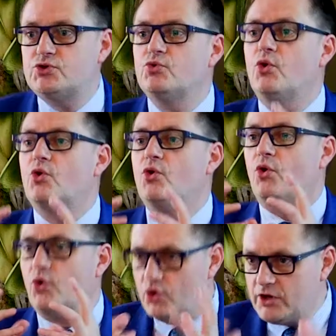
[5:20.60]
to
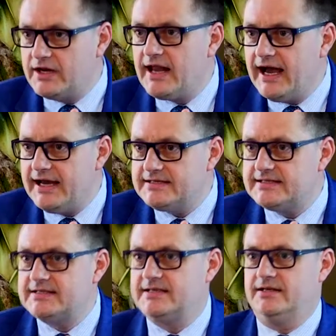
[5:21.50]

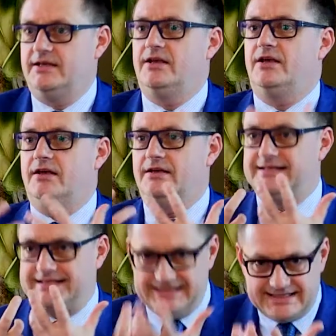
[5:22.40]
organize a
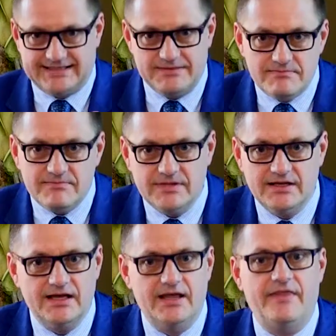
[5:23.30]
system
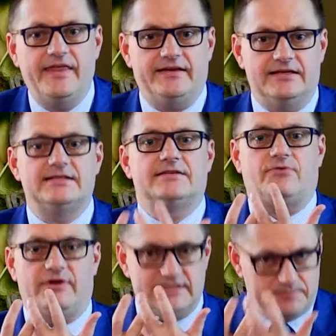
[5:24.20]
that is
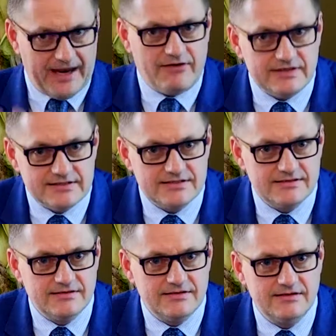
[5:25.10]
transparent,
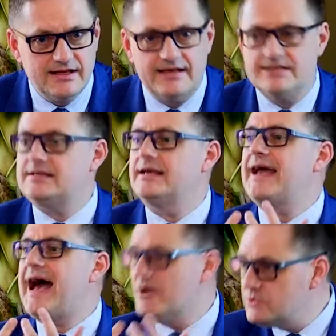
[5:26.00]
that is
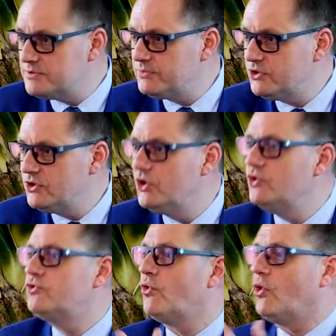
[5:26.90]
accountable,
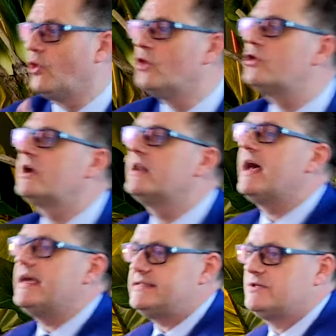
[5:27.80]
to
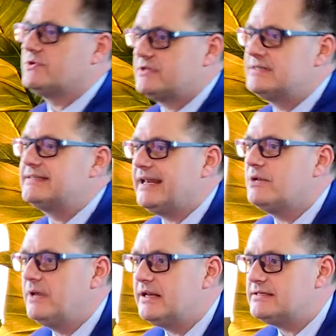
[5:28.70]
organize your
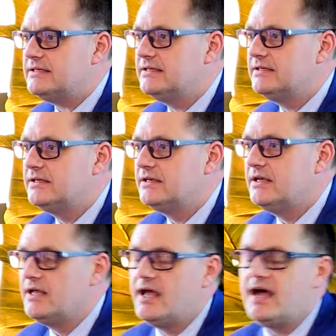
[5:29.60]
sustainability.
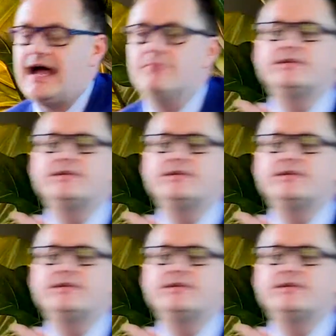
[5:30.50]
I'm